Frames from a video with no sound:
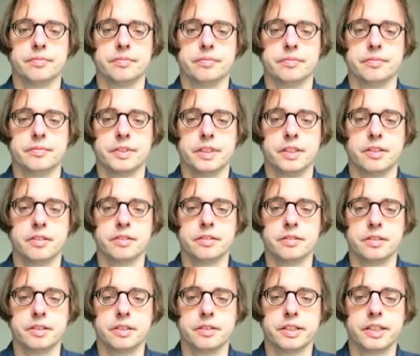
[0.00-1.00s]
So
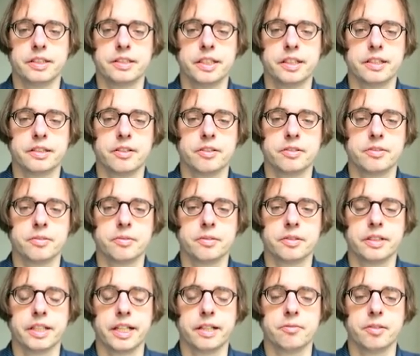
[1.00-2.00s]
you can see it goes from
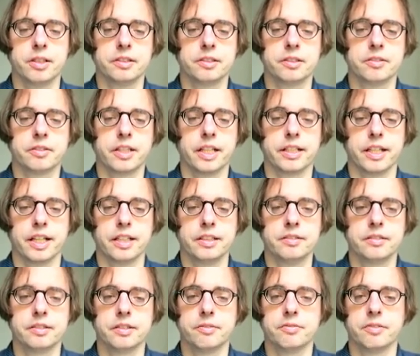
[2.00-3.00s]
k1 to kn.
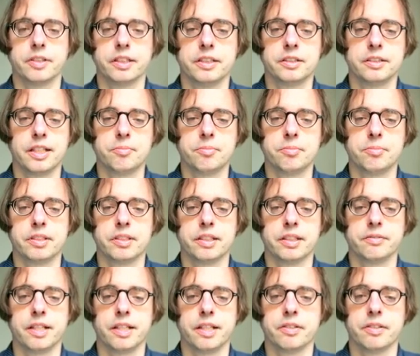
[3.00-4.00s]
So for each sample there we
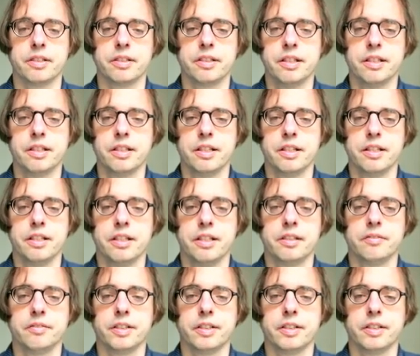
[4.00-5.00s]
have a
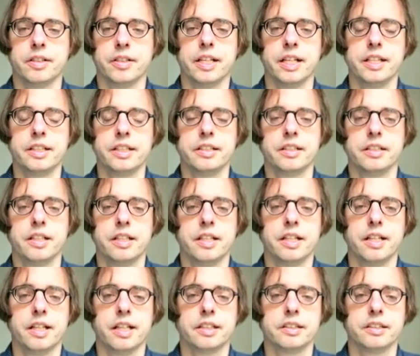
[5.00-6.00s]
value k,
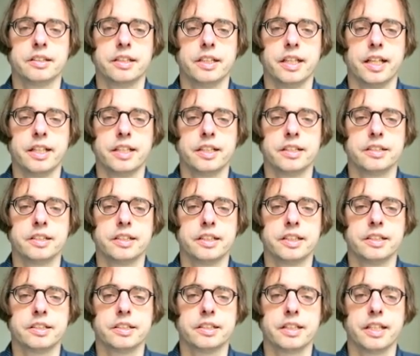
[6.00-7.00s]
and
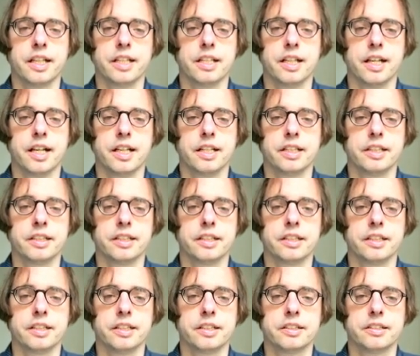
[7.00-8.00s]
each ki
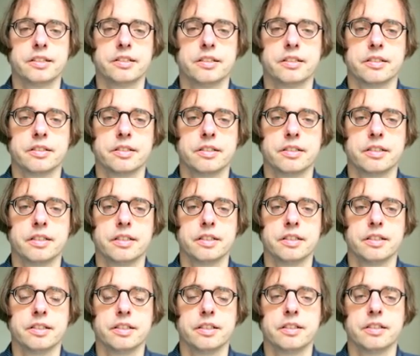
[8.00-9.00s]
is
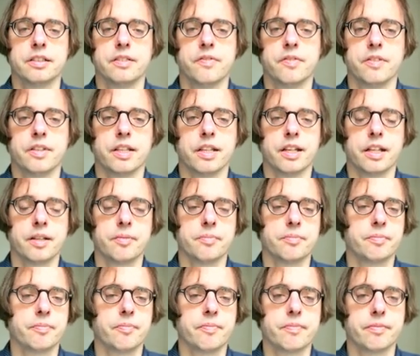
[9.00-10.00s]
from
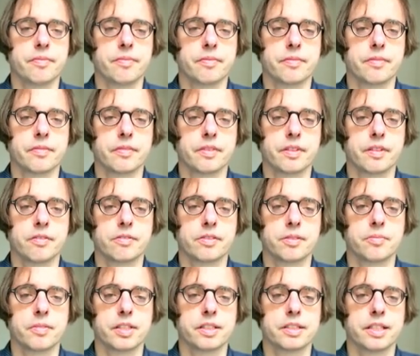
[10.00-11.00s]

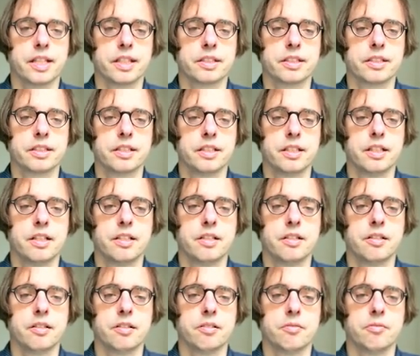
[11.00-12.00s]
the set
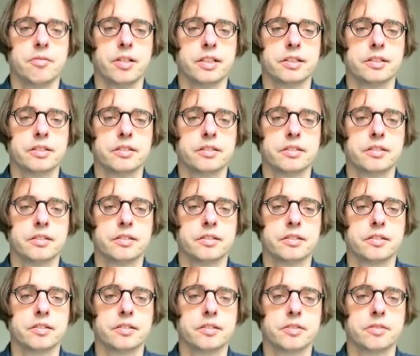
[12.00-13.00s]
1
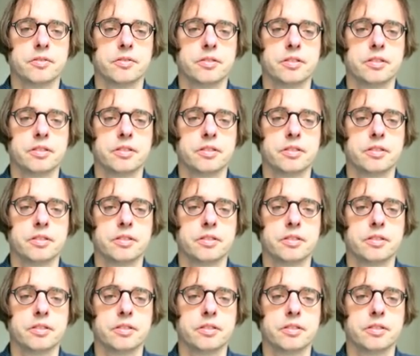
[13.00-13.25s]
to